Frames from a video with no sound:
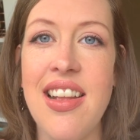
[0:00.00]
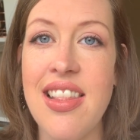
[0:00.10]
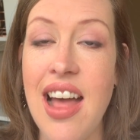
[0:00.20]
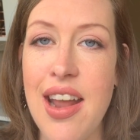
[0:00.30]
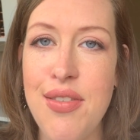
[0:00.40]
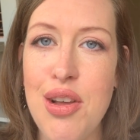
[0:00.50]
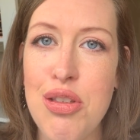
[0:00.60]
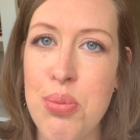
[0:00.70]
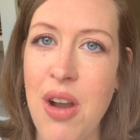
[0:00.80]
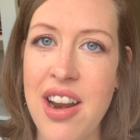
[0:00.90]
a lot of
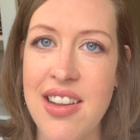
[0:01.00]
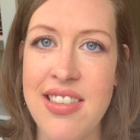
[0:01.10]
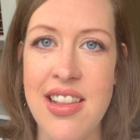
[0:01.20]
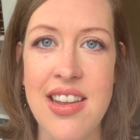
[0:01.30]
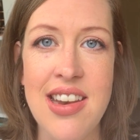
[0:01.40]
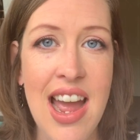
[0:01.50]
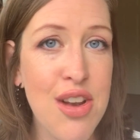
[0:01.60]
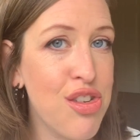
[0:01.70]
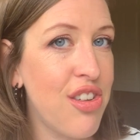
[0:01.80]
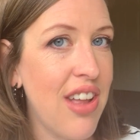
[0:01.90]
those products on the
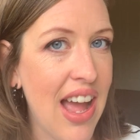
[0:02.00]
natural